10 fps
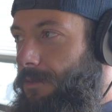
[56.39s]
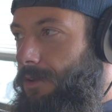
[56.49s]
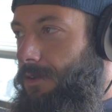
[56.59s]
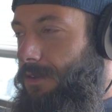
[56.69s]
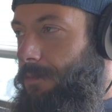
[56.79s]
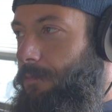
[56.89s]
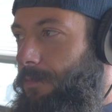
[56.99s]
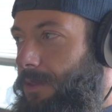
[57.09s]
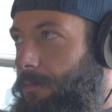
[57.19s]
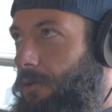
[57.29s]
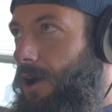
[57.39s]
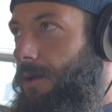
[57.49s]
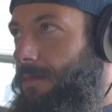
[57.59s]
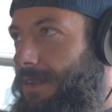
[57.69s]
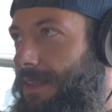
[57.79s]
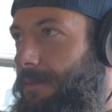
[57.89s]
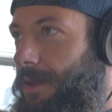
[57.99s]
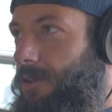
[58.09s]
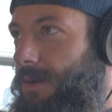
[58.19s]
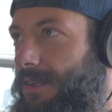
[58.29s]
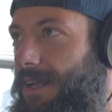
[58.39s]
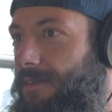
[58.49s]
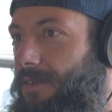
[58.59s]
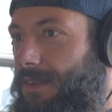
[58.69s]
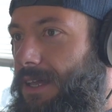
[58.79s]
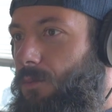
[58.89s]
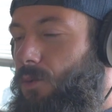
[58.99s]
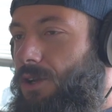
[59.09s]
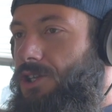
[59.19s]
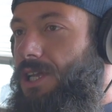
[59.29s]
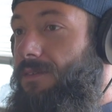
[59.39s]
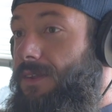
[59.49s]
Because the promise that I made to myself is that I wouldn't shave